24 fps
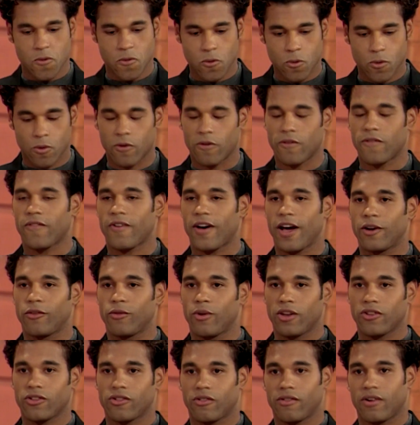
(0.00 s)
Ooh, fine
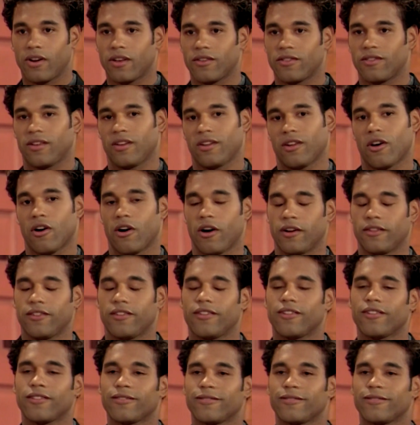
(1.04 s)
restaurants and art.